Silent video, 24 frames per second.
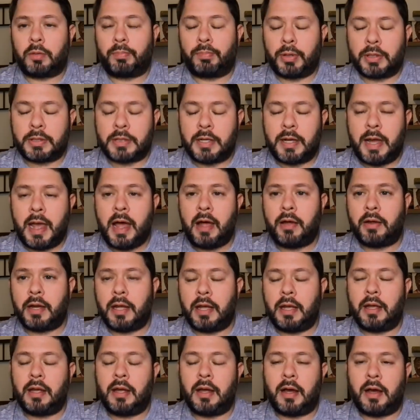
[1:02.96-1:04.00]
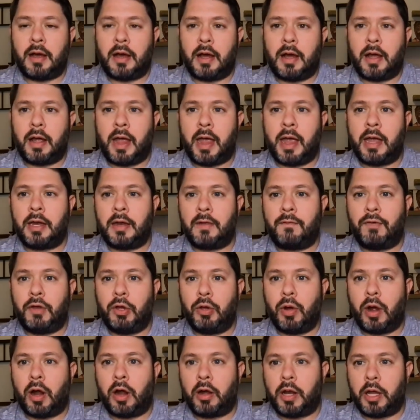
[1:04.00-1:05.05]
of personality. Uh, and if
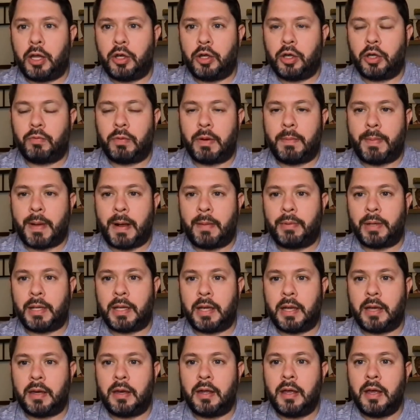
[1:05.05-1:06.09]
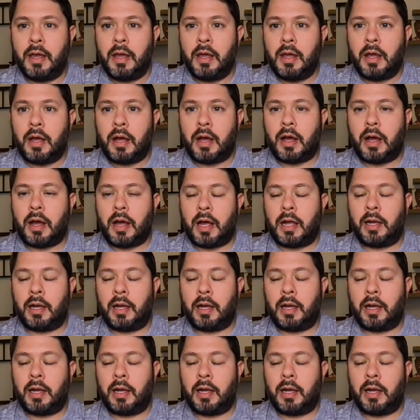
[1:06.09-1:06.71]
you are a good Republican uh,